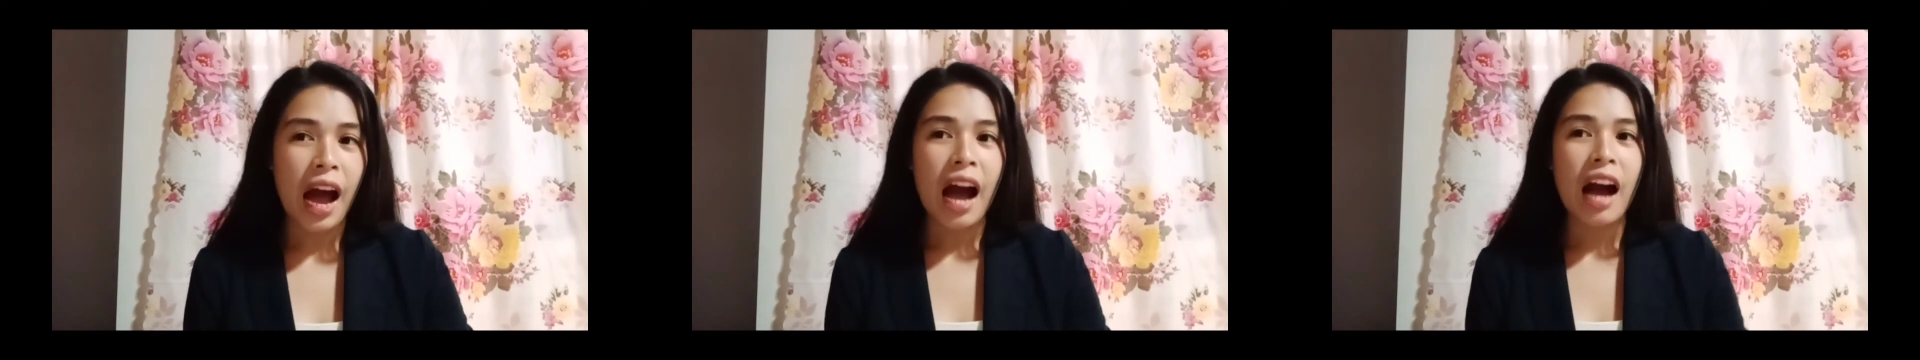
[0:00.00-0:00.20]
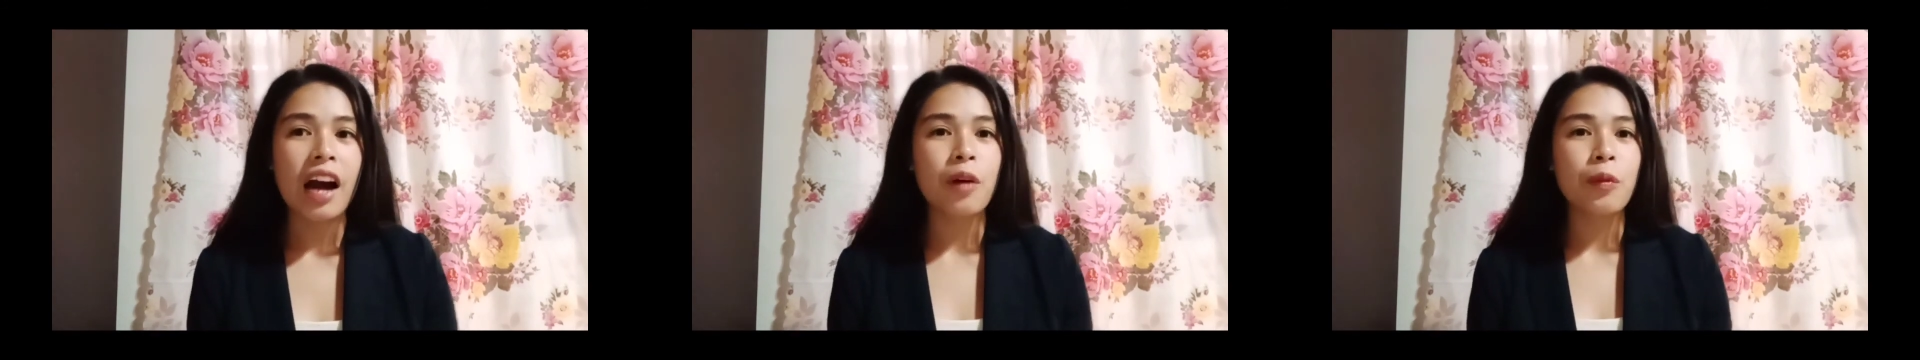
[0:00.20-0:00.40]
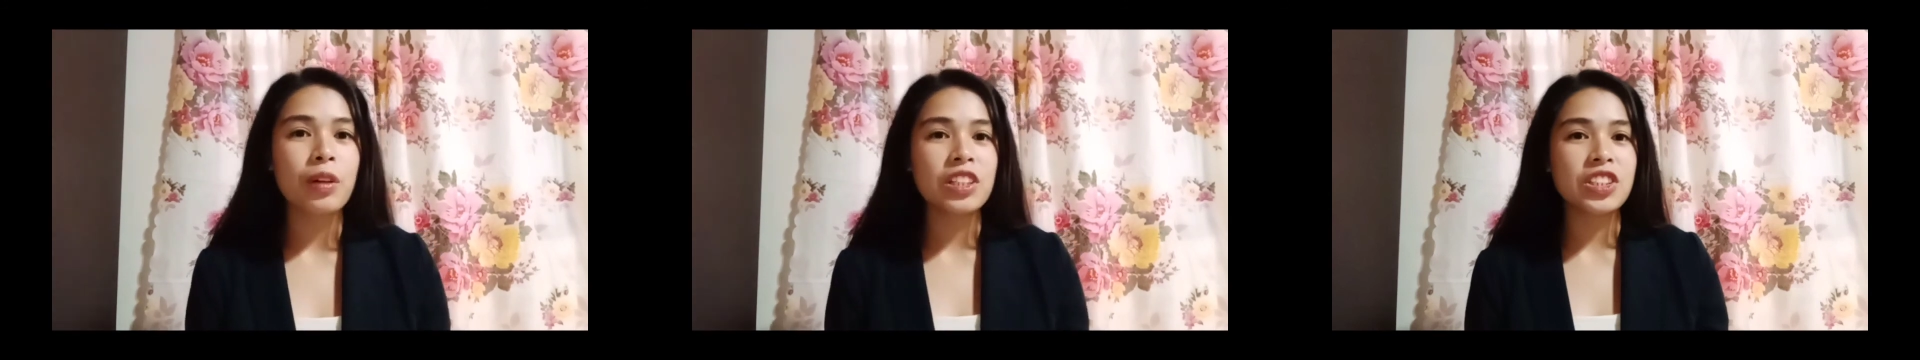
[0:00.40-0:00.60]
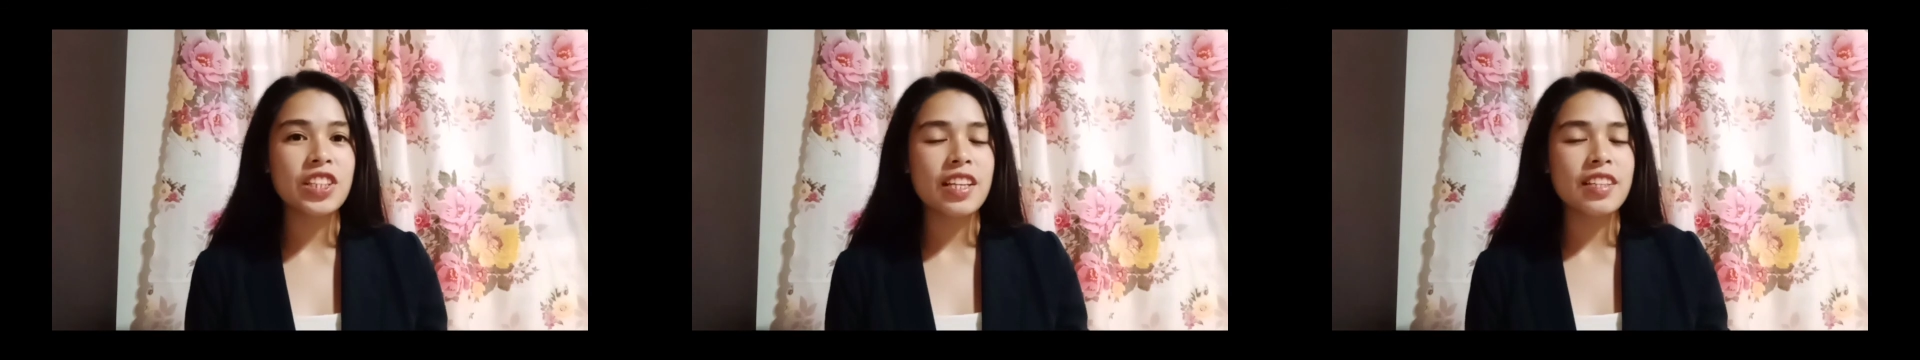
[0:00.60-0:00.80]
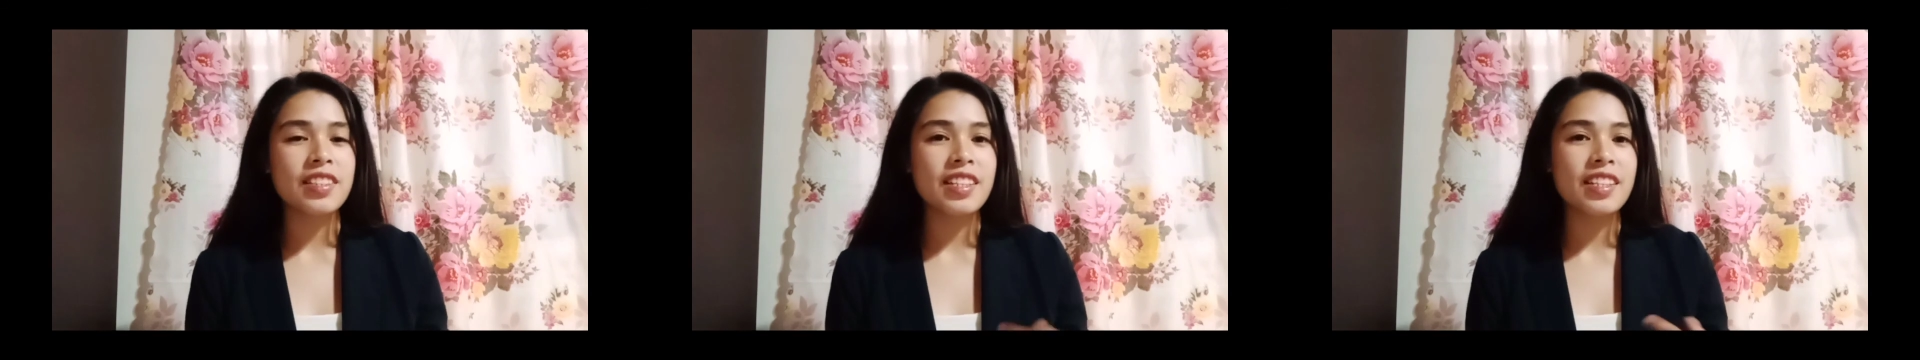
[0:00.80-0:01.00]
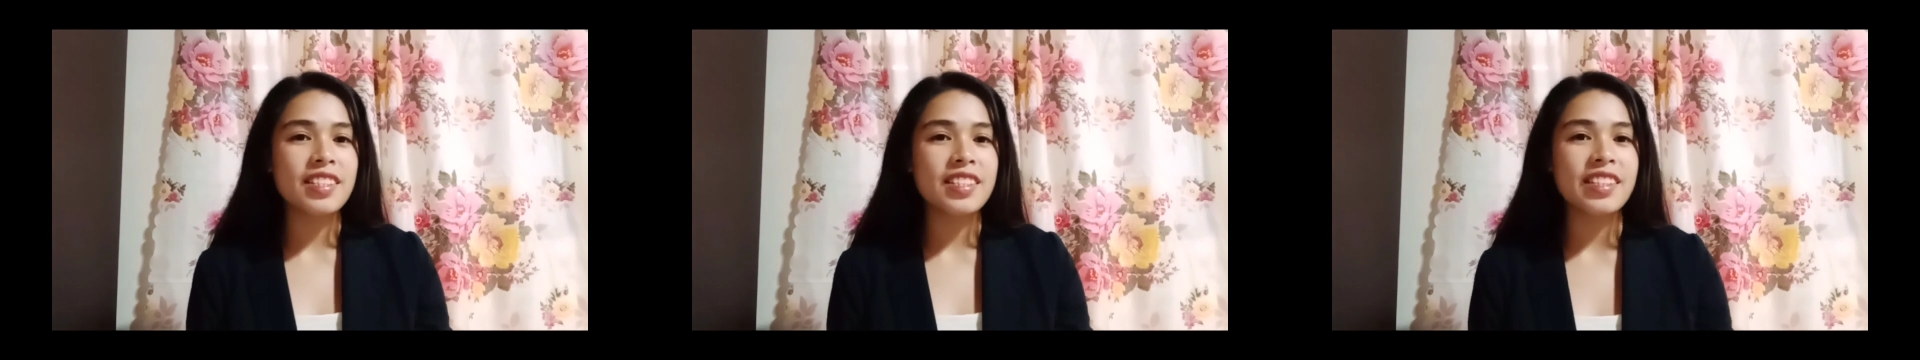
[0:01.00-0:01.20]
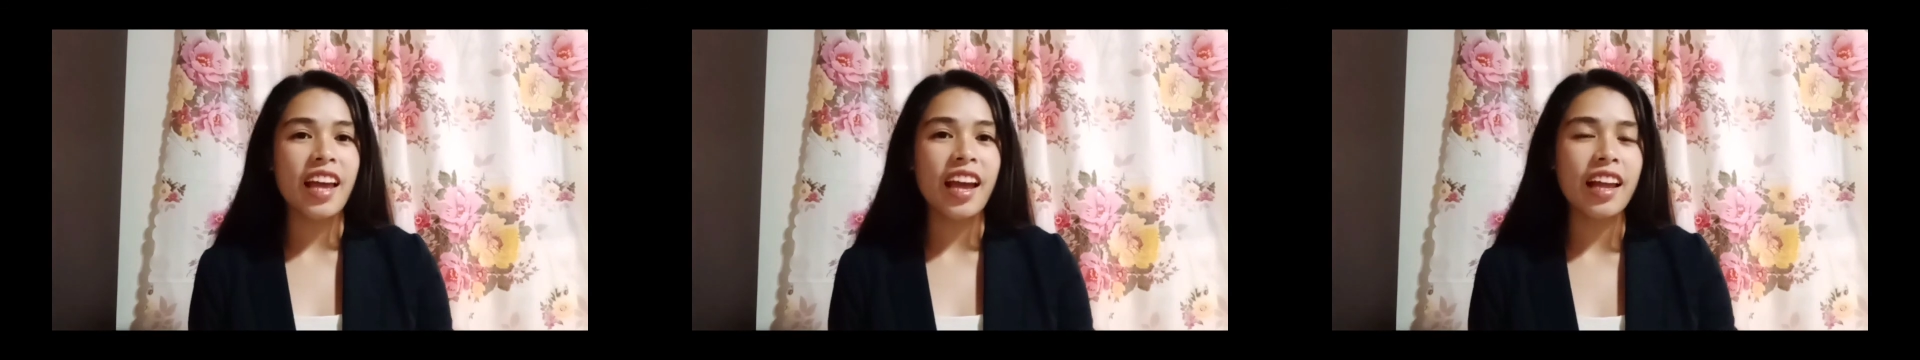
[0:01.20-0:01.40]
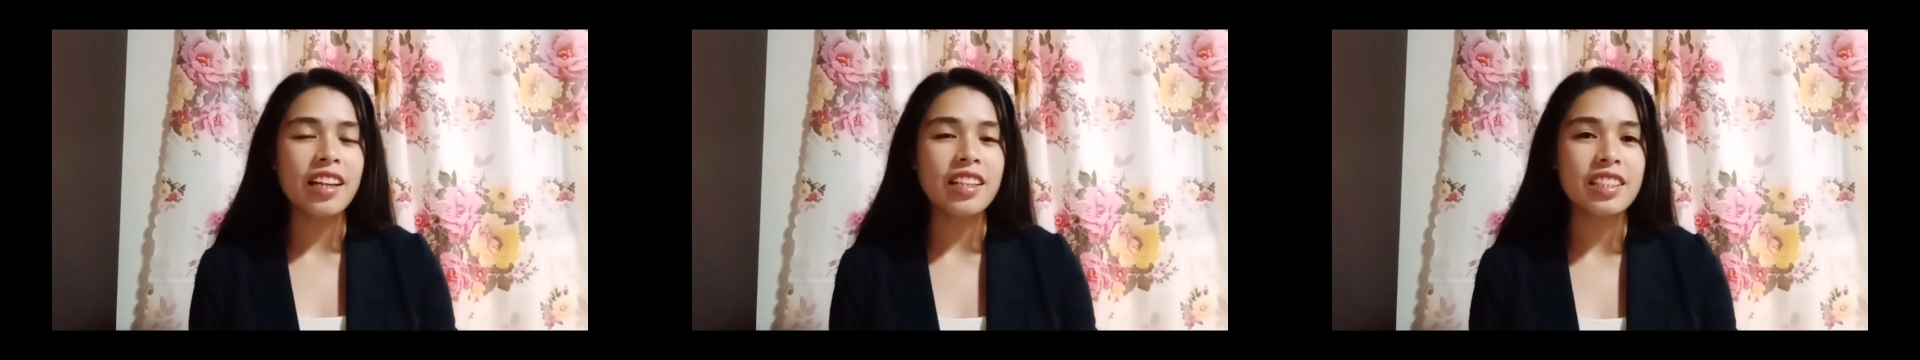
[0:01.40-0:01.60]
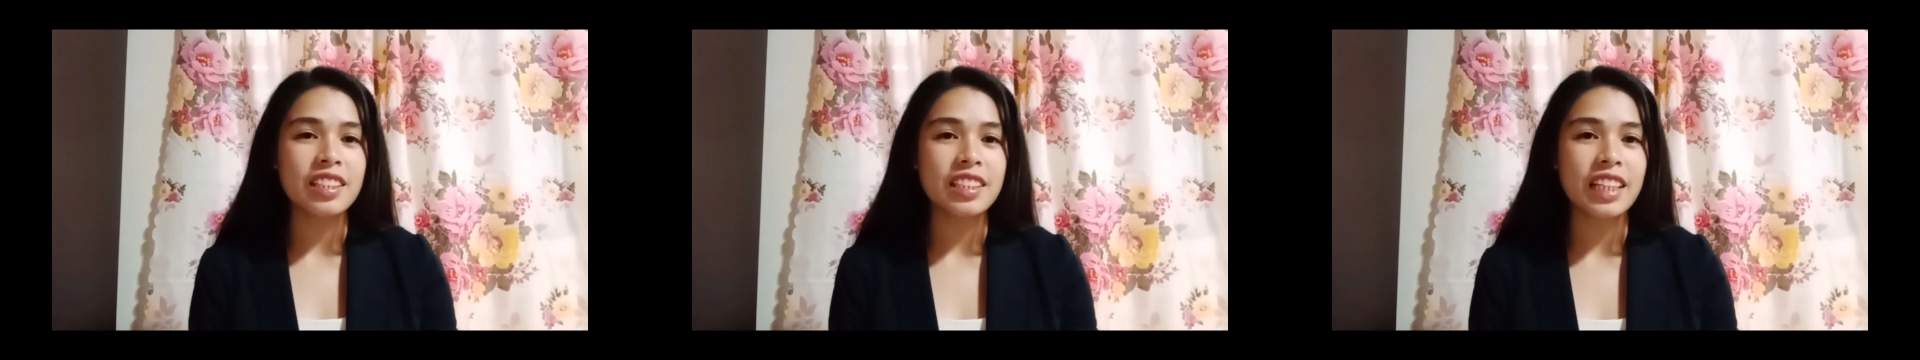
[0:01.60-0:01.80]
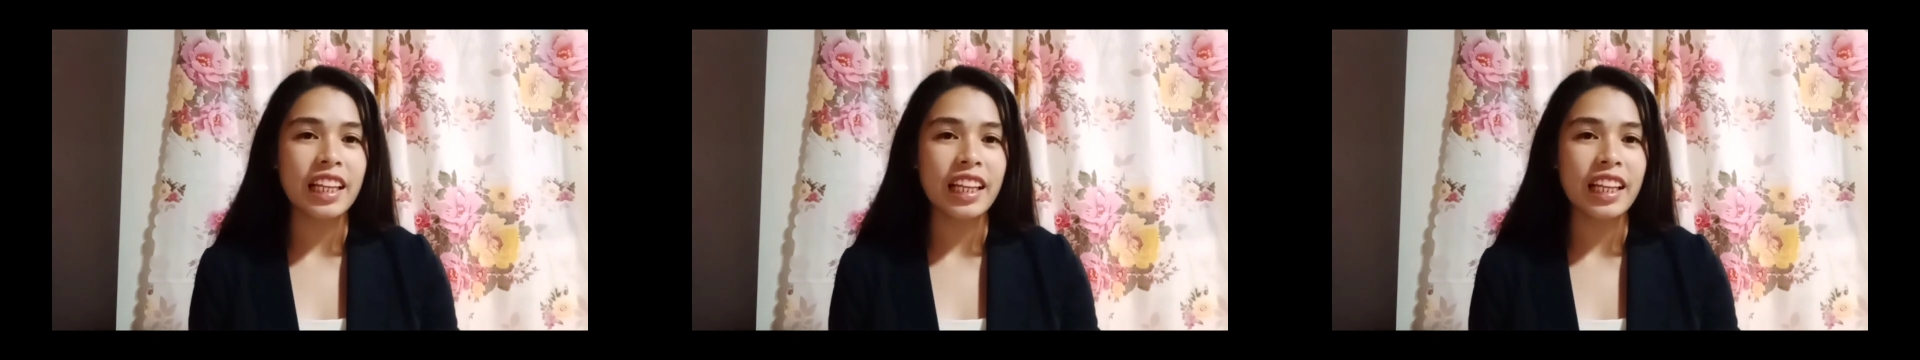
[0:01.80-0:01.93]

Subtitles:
I will just send the